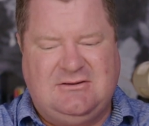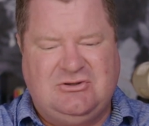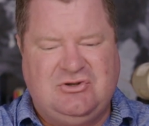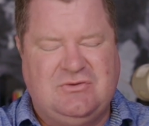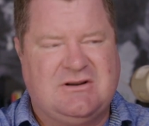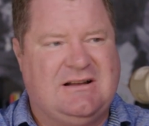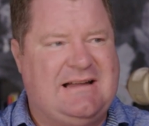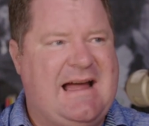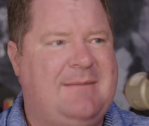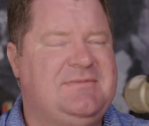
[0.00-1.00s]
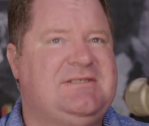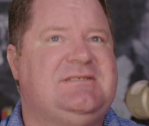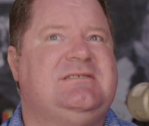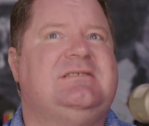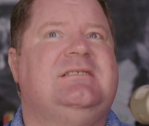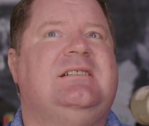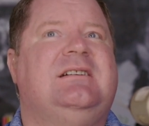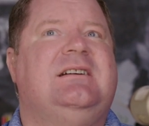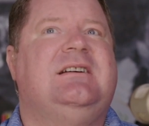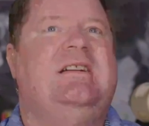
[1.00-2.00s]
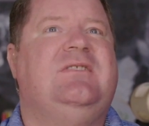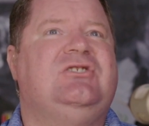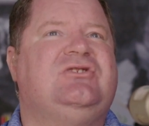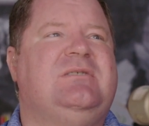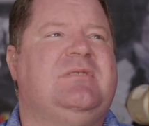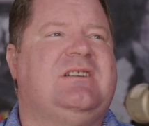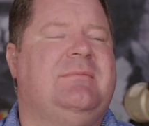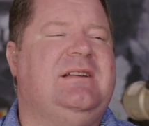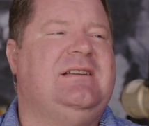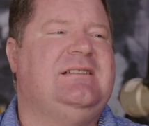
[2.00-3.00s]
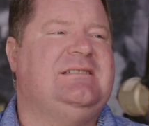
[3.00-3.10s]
Judah collapsed, eventually becoming